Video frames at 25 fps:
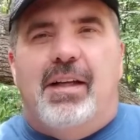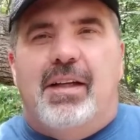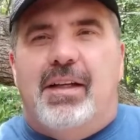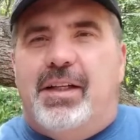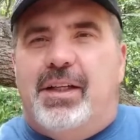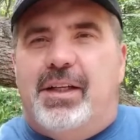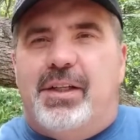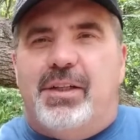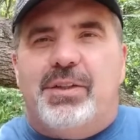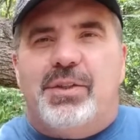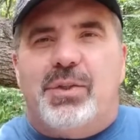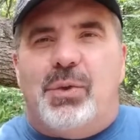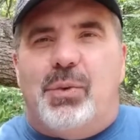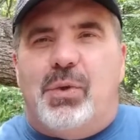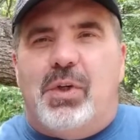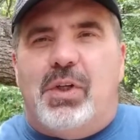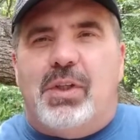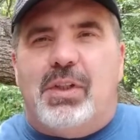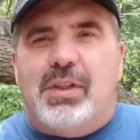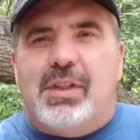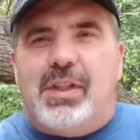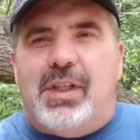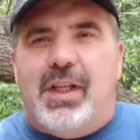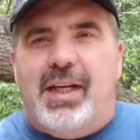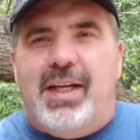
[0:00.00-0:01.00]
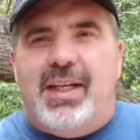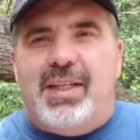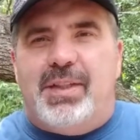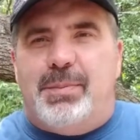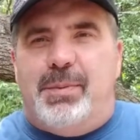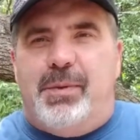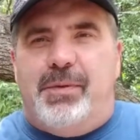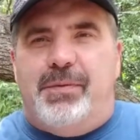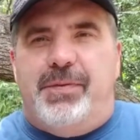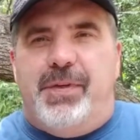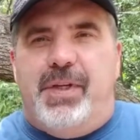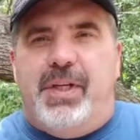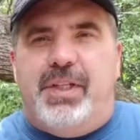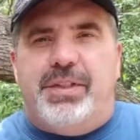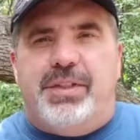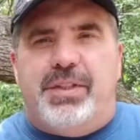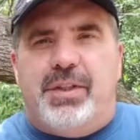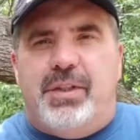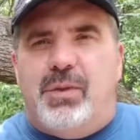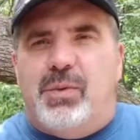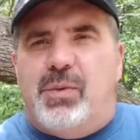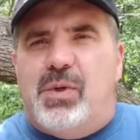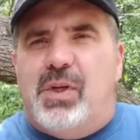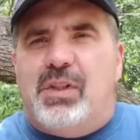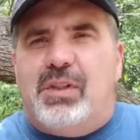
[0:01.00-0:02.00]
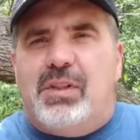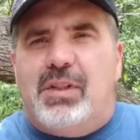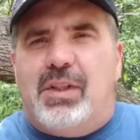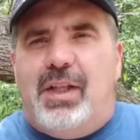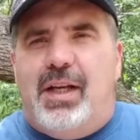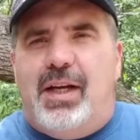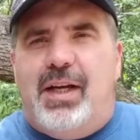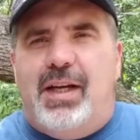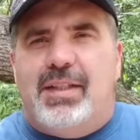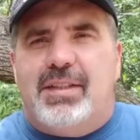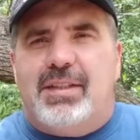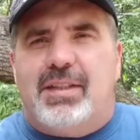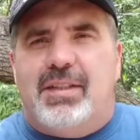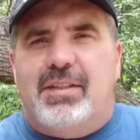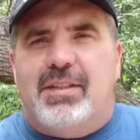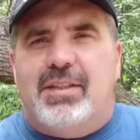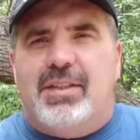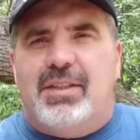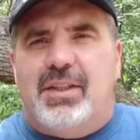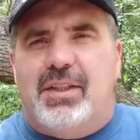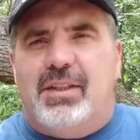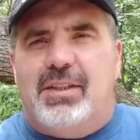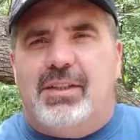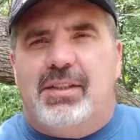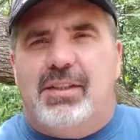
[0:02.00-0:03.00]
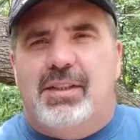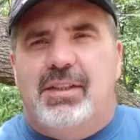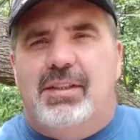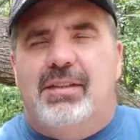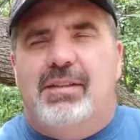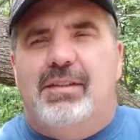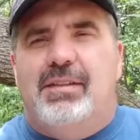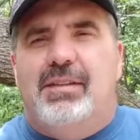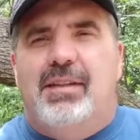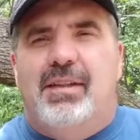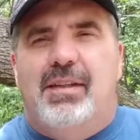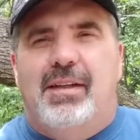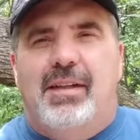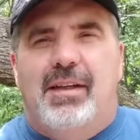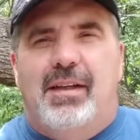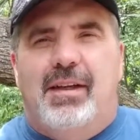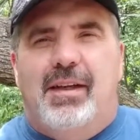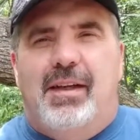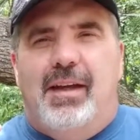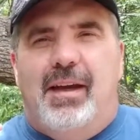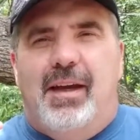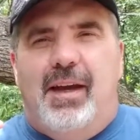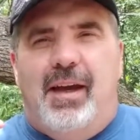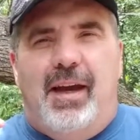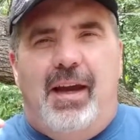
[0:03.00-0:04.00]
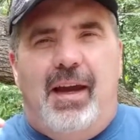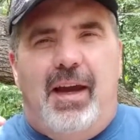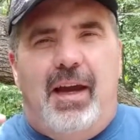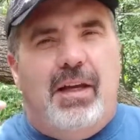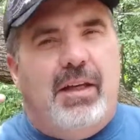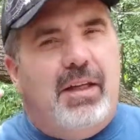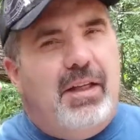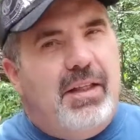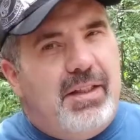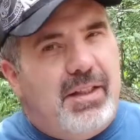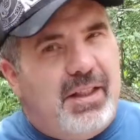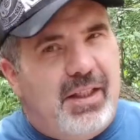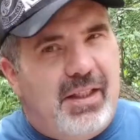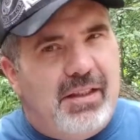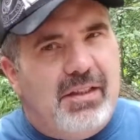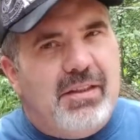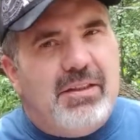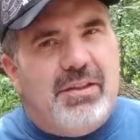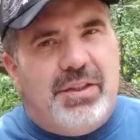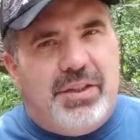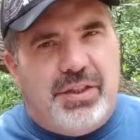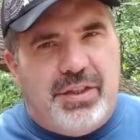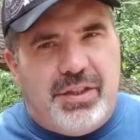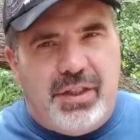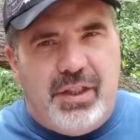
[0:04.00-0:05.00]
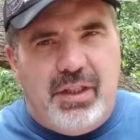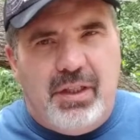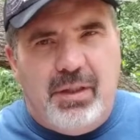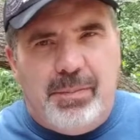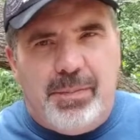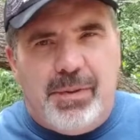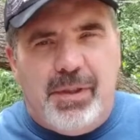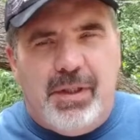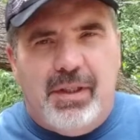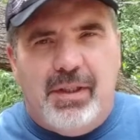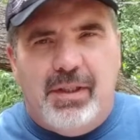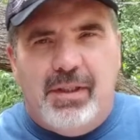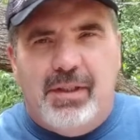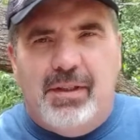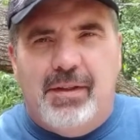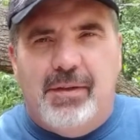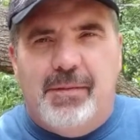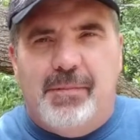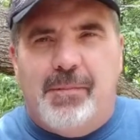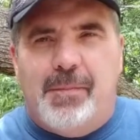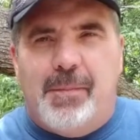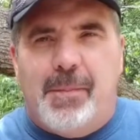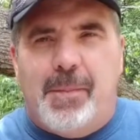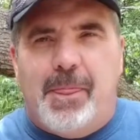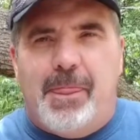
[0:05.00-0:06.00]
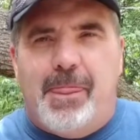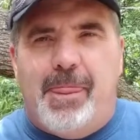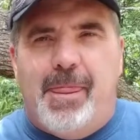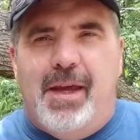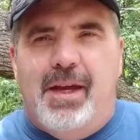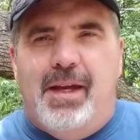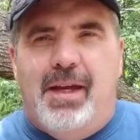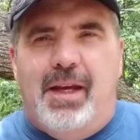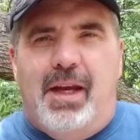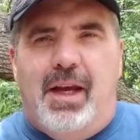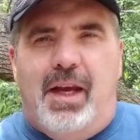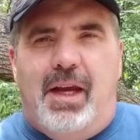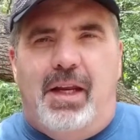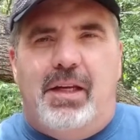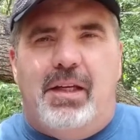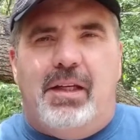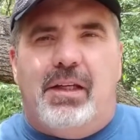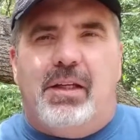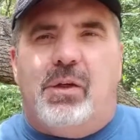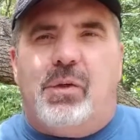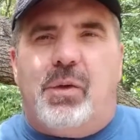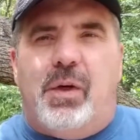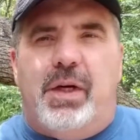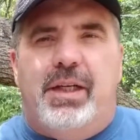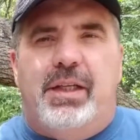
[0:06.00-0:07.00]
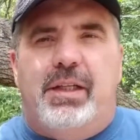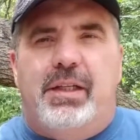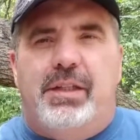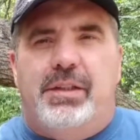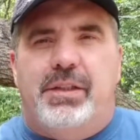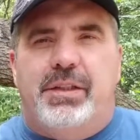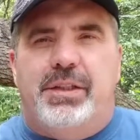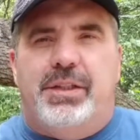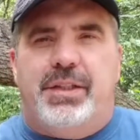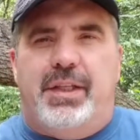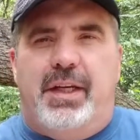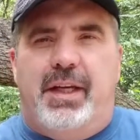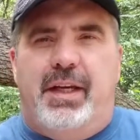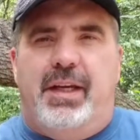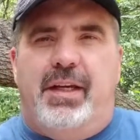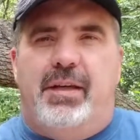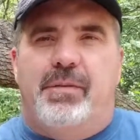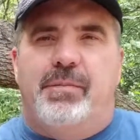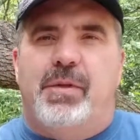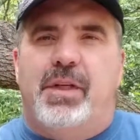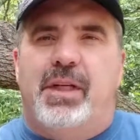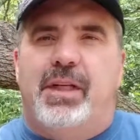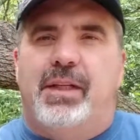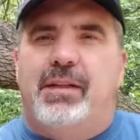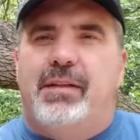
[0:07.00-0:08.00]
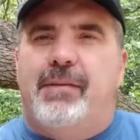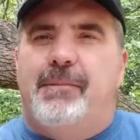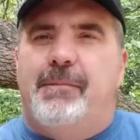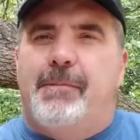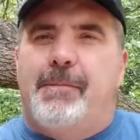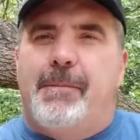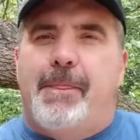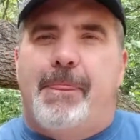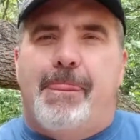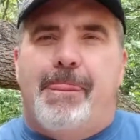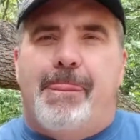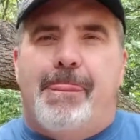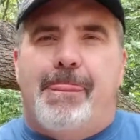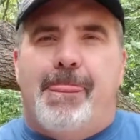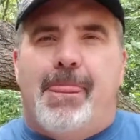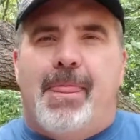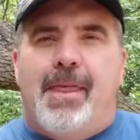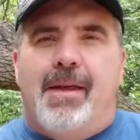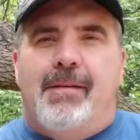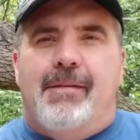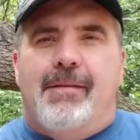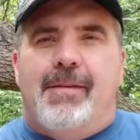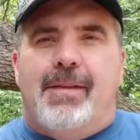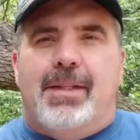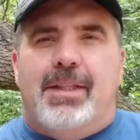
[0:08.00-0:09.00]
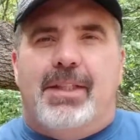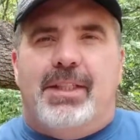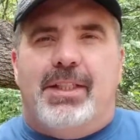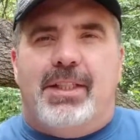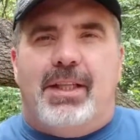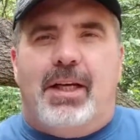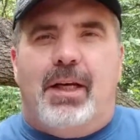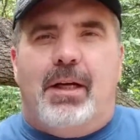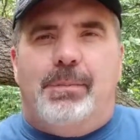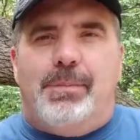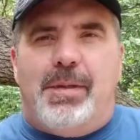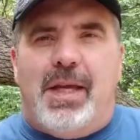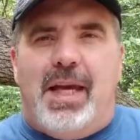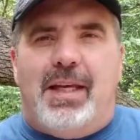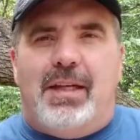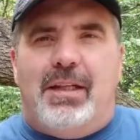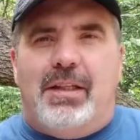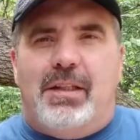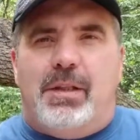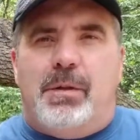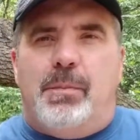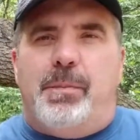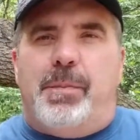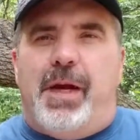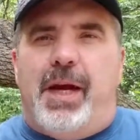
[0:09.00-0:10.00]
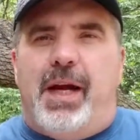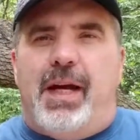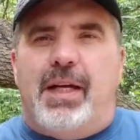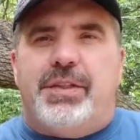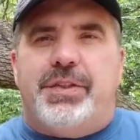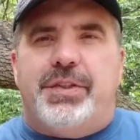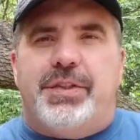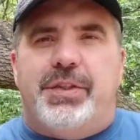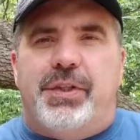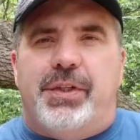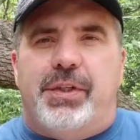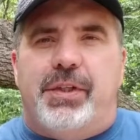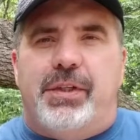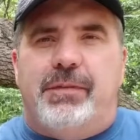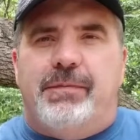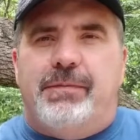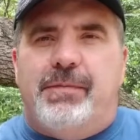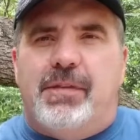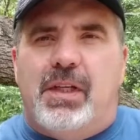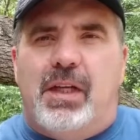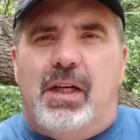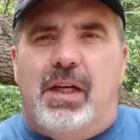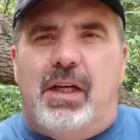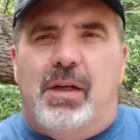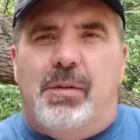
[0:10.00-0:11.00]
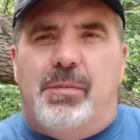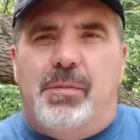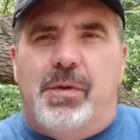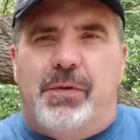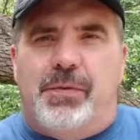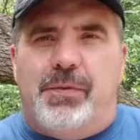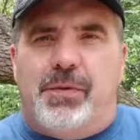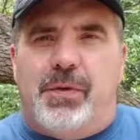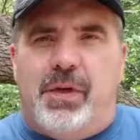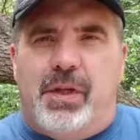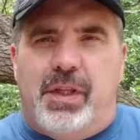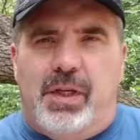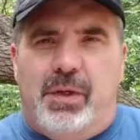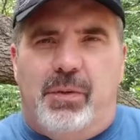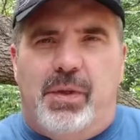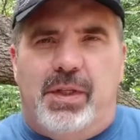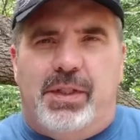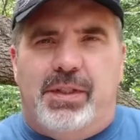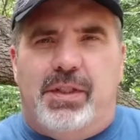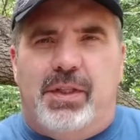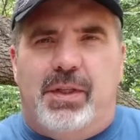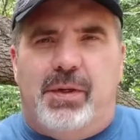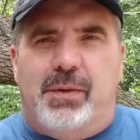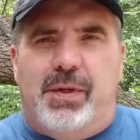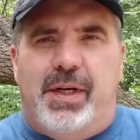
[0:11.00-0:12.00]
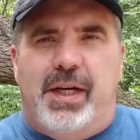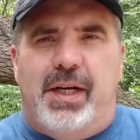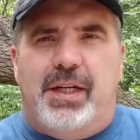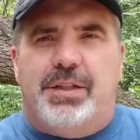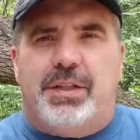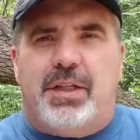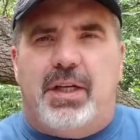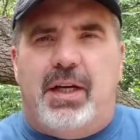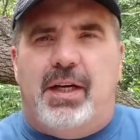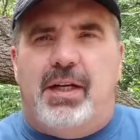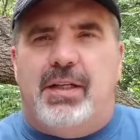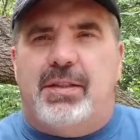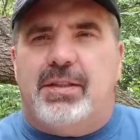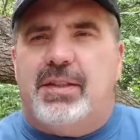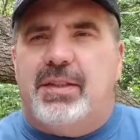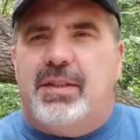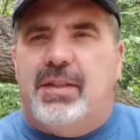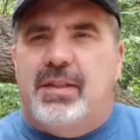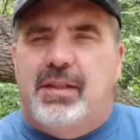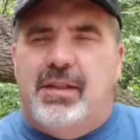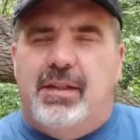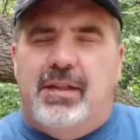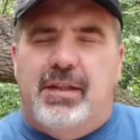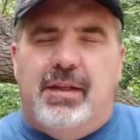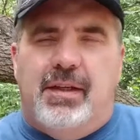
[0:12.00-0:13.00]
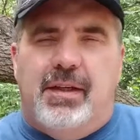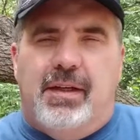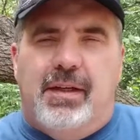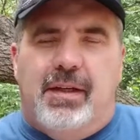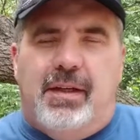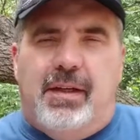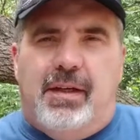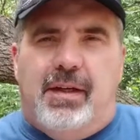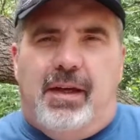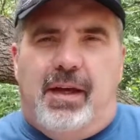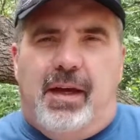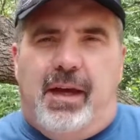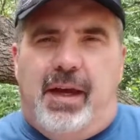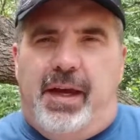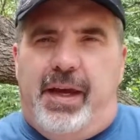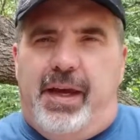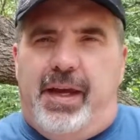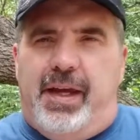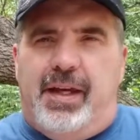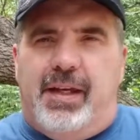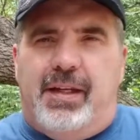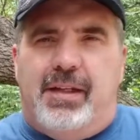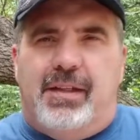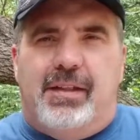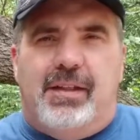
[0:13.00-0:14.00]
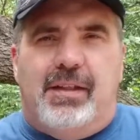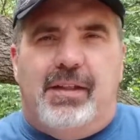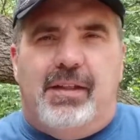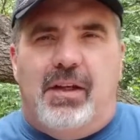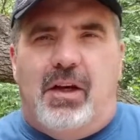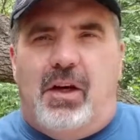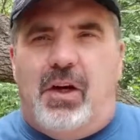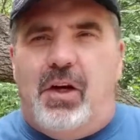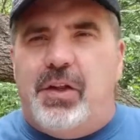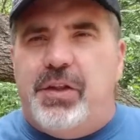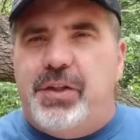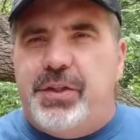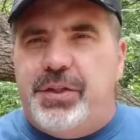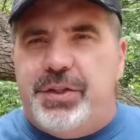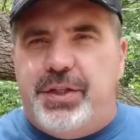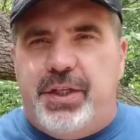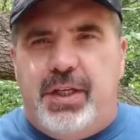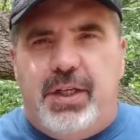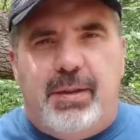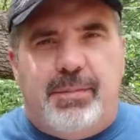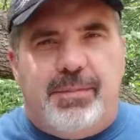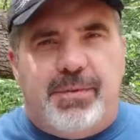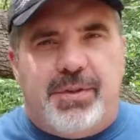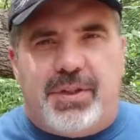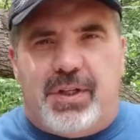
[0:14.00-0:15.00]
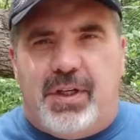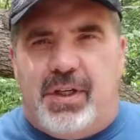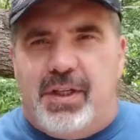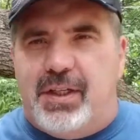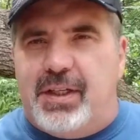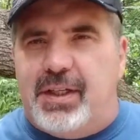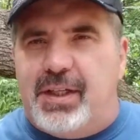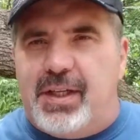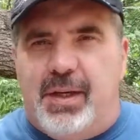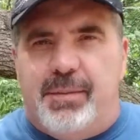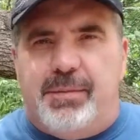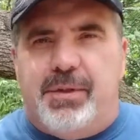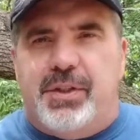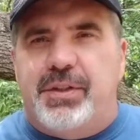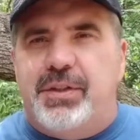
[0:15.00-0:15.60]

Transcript: here's a world-class professor, world-class consultant, and he tends sheep? He didn't quite understand, but they stopped out at the pasture before they went to the ranch house, and all the sheep started coming